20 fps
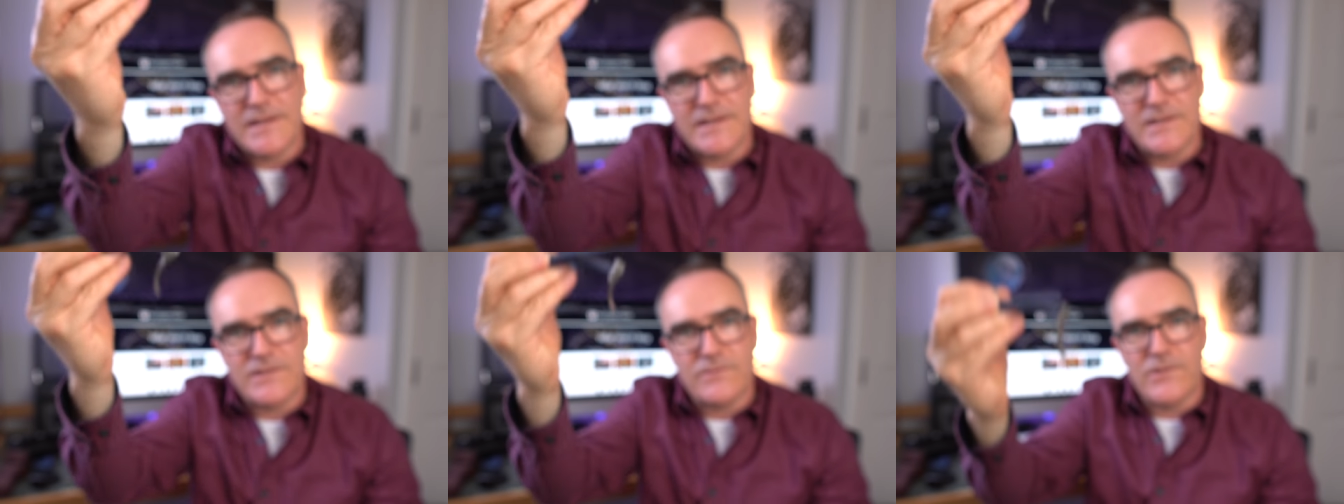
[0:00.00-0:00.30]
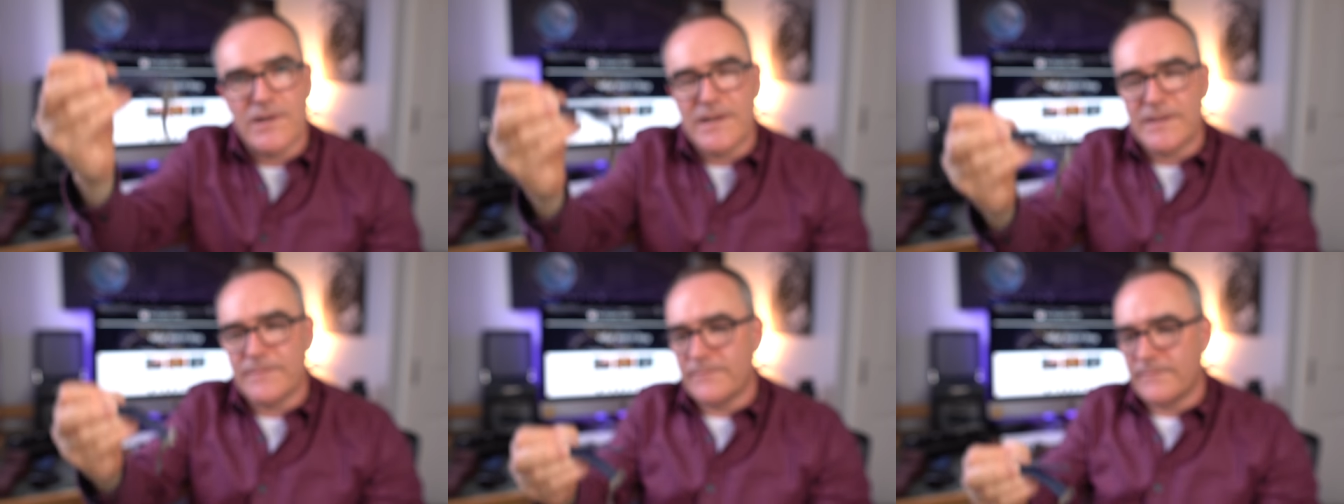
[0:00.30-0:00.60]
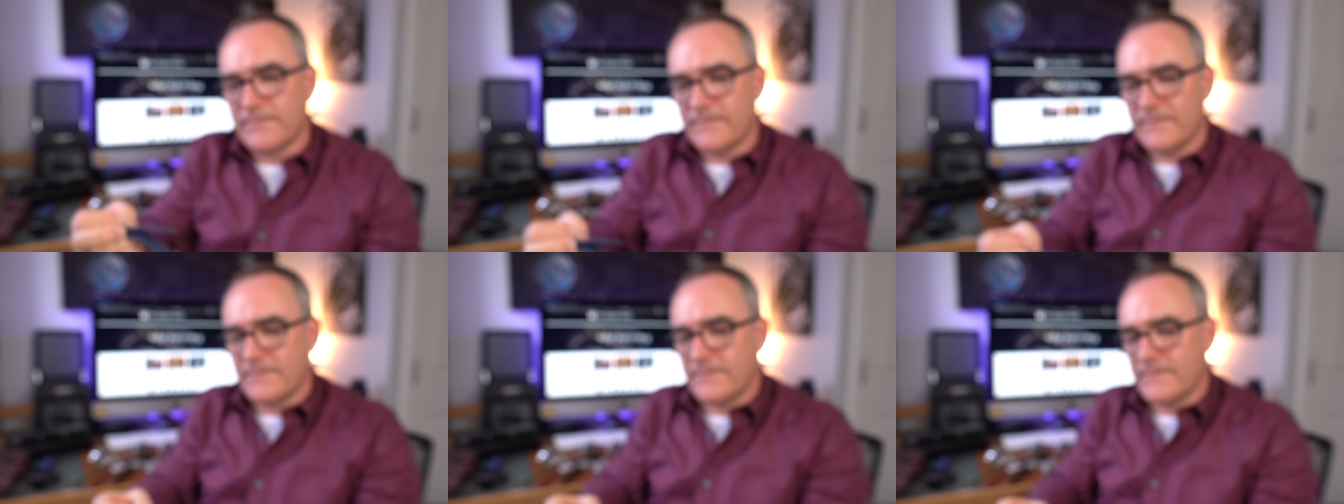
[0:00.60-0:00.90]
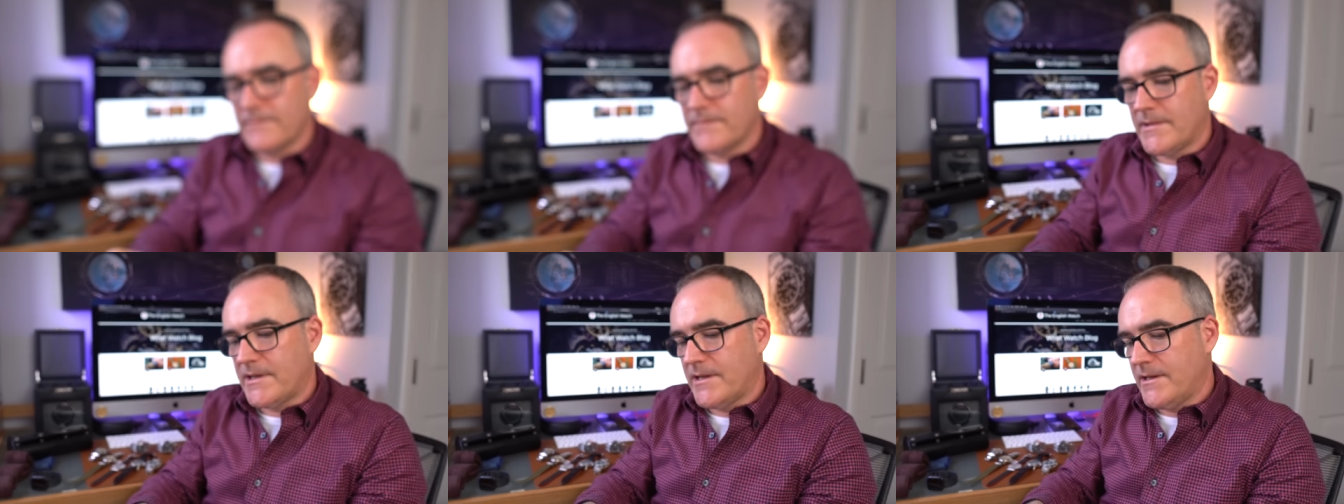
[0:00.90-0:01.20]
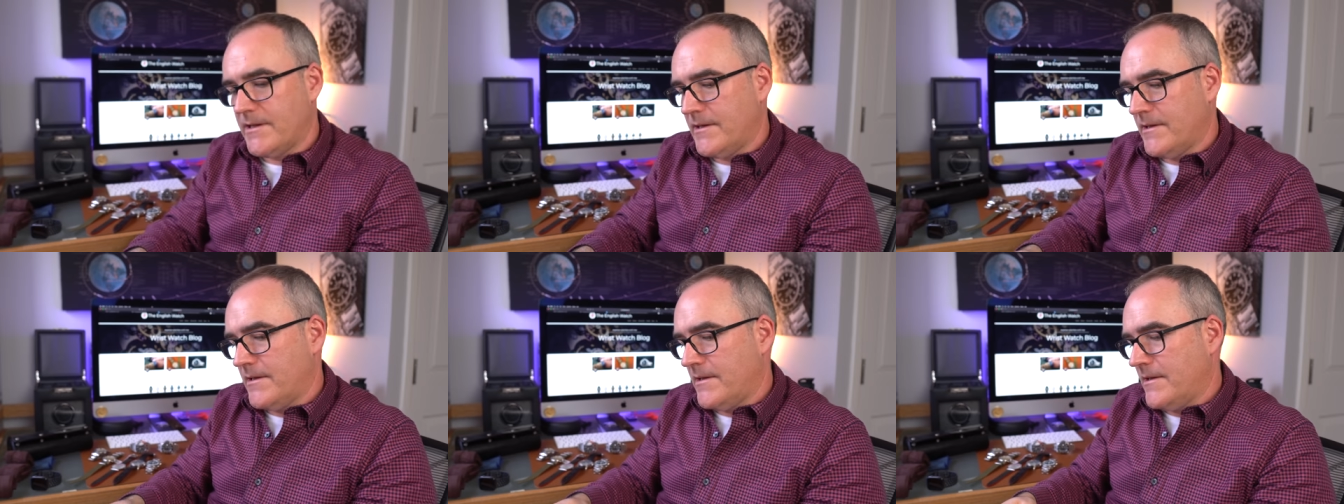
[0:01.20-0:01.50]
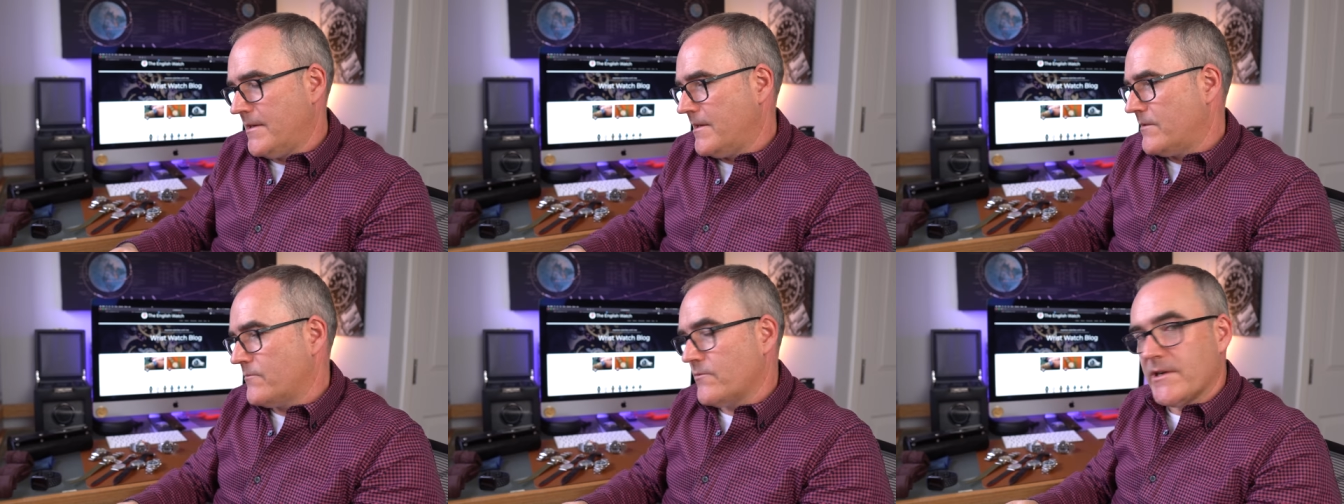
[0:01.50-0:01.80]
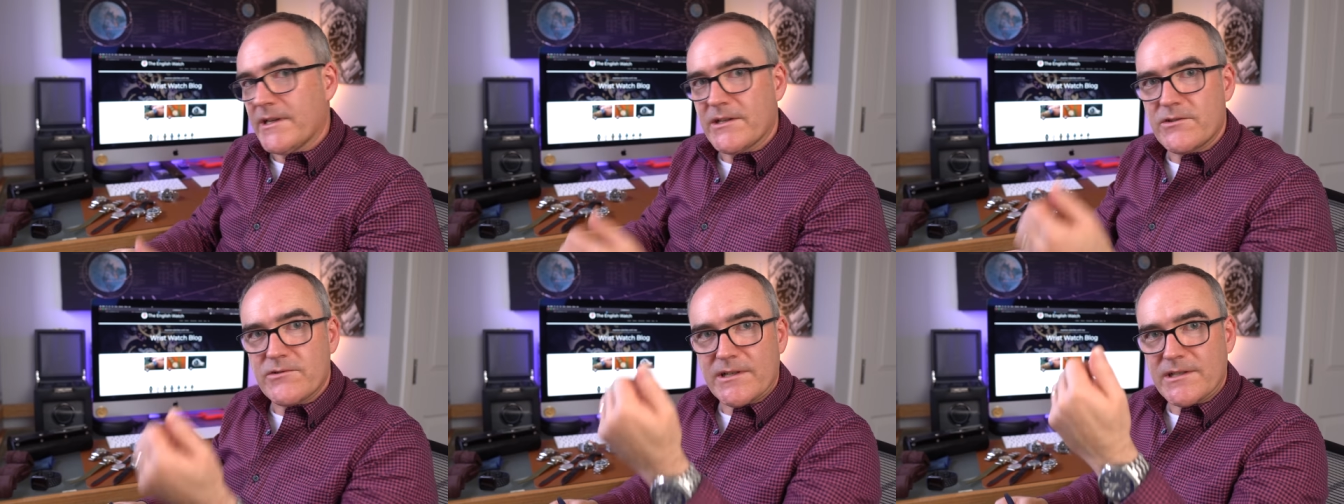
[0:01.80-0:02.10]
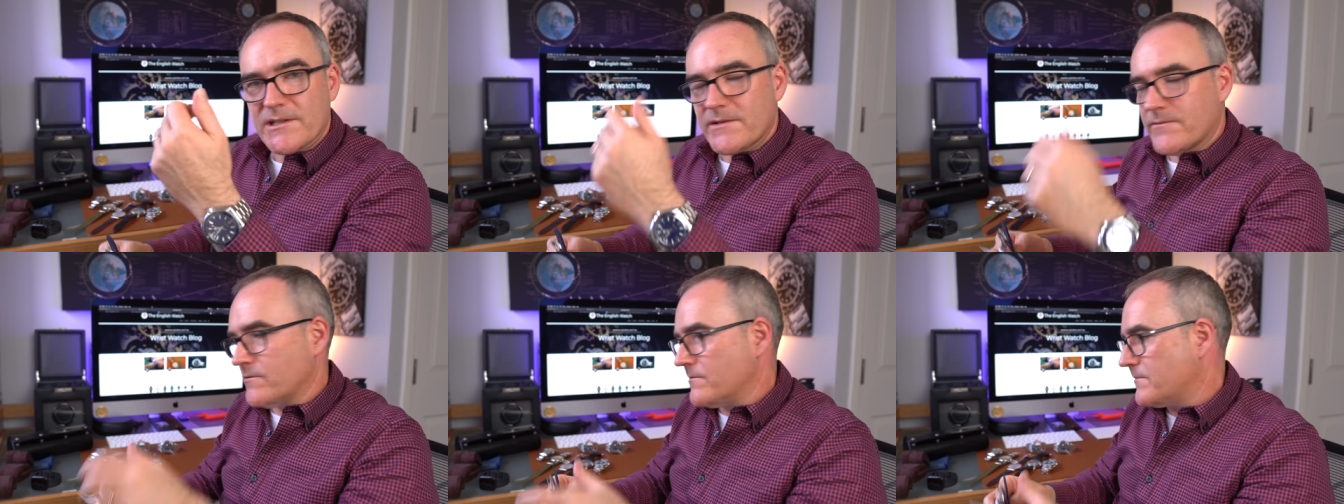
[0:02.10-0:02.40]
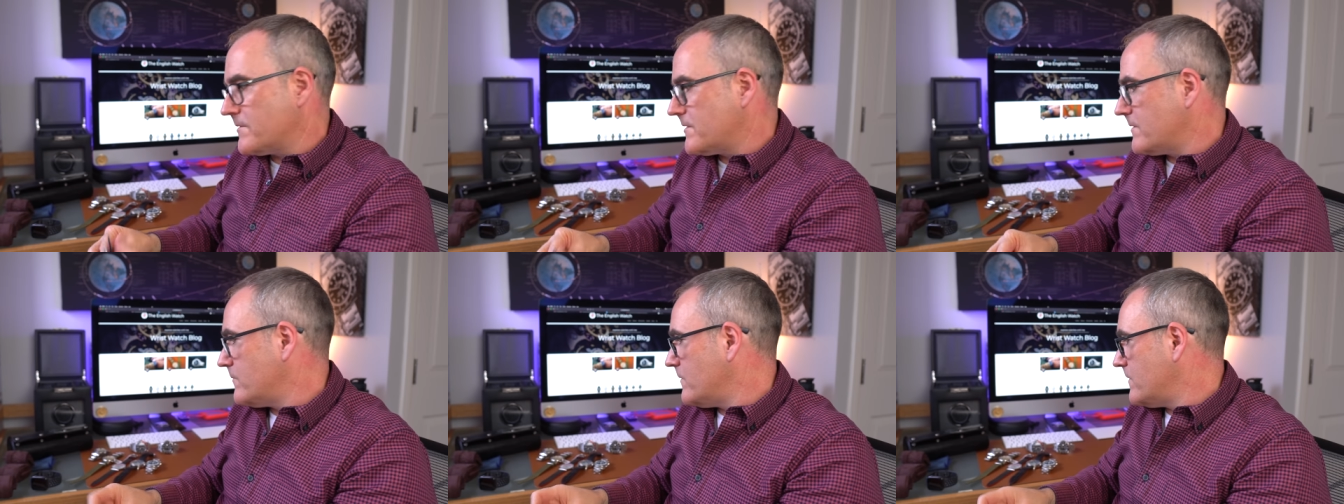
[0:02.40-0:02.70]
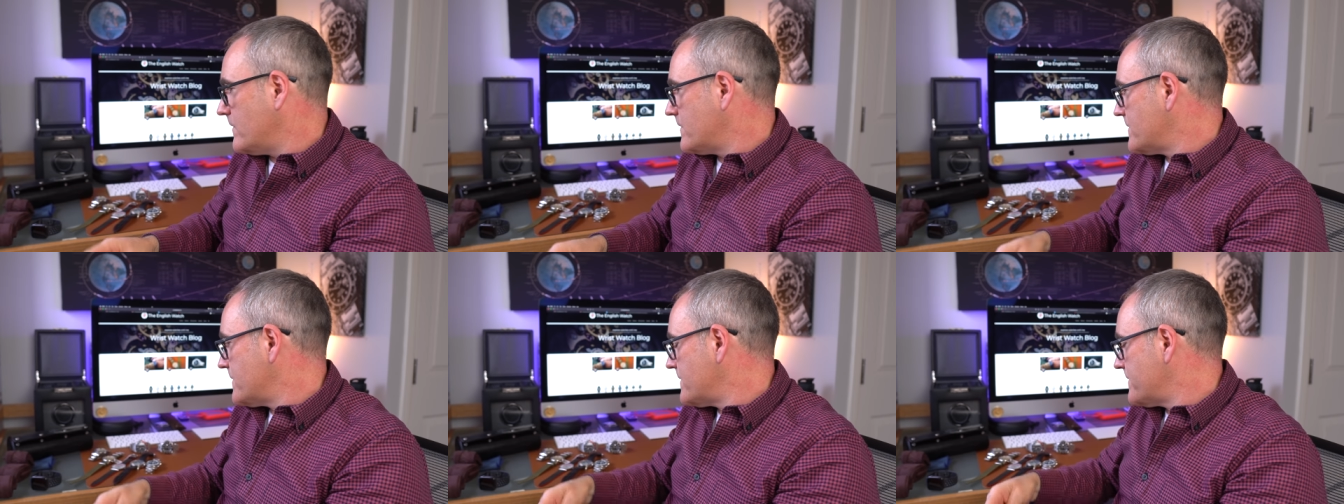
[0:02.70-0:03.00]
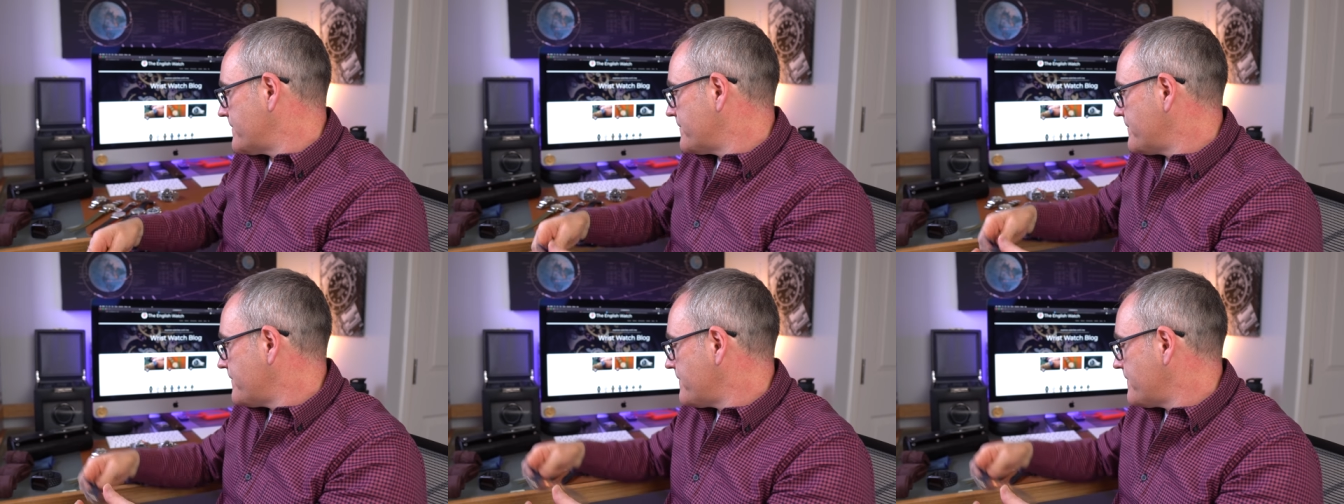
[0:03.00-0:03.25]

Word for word: thing's great. Really transforms the watch